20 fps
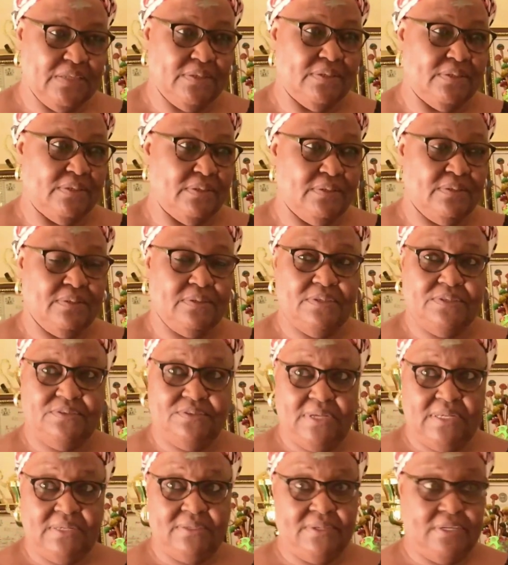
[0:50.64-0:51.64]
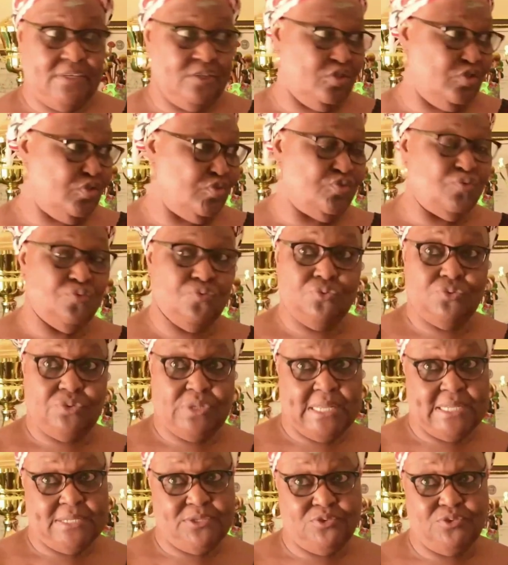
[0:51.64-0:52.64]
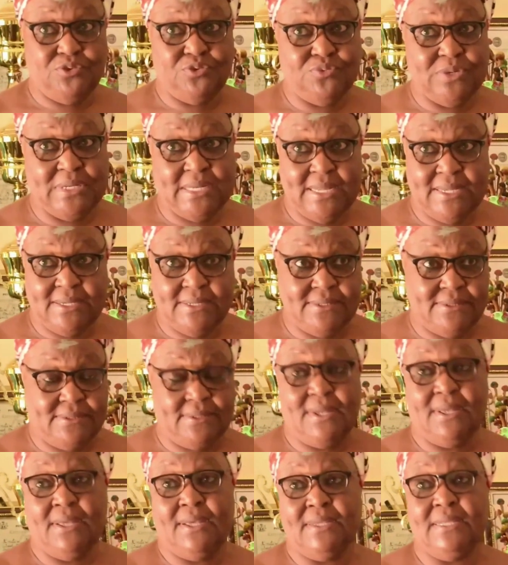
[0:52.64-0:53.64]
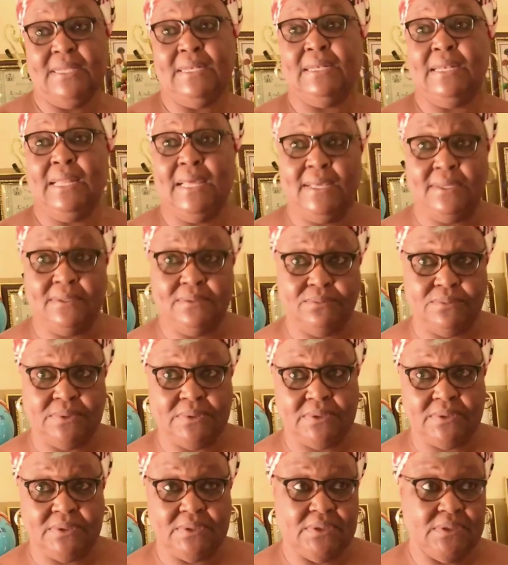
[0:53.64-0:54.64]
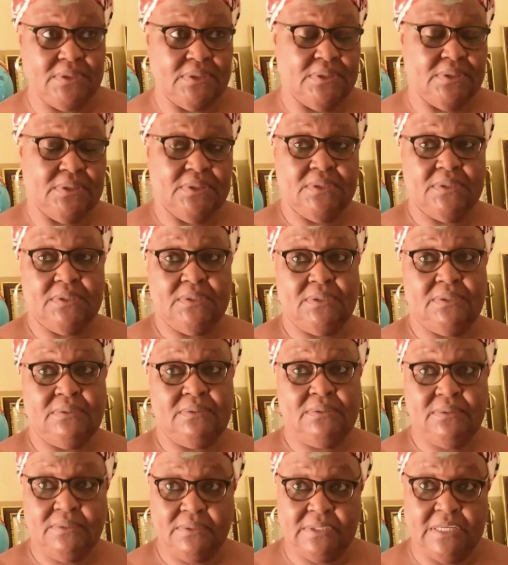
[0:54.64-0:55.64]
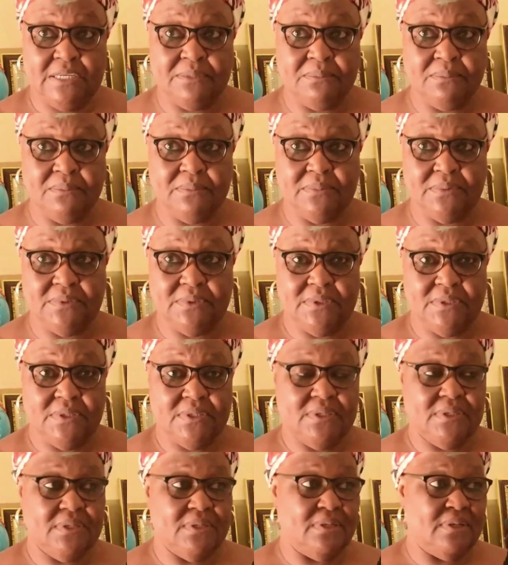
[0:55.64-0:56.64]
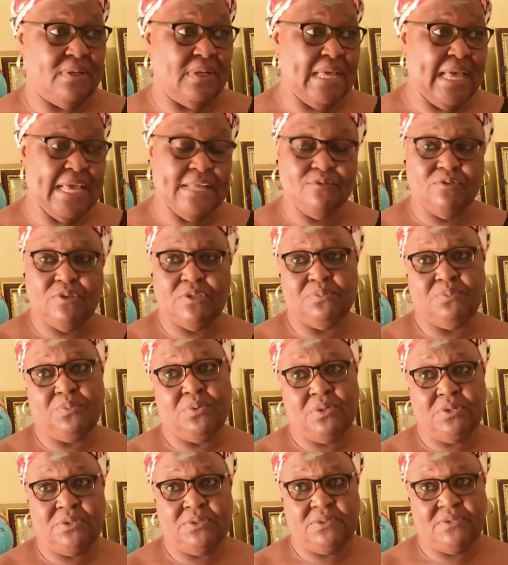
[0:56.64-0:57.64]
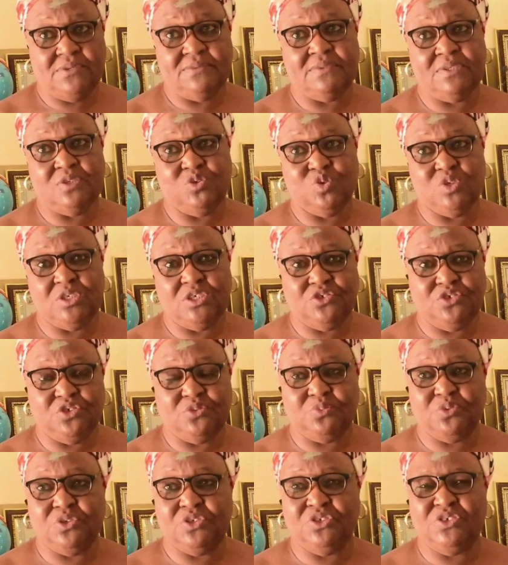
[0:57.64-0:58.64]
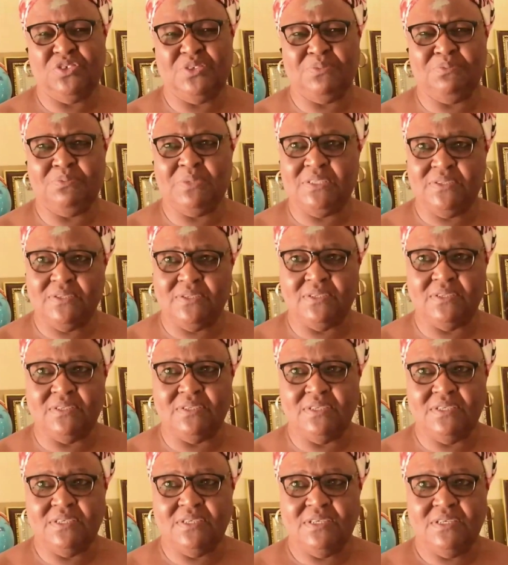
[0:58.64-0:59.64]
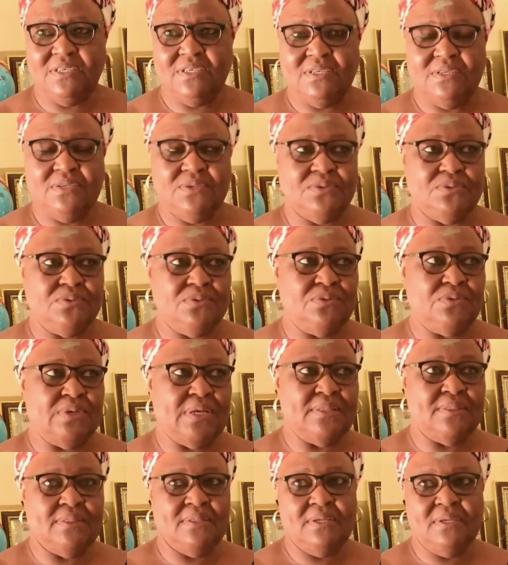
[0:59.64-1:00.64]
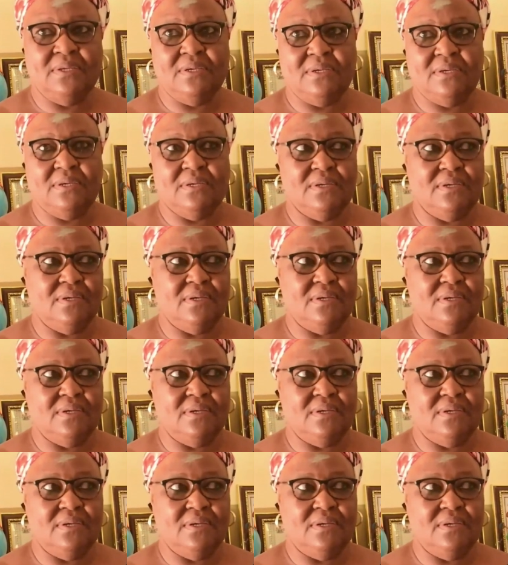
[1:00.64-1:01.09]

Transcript: the teachers and the schools are doing, whether it's in line with the system, in line with the policy of education, but it's missing. So I think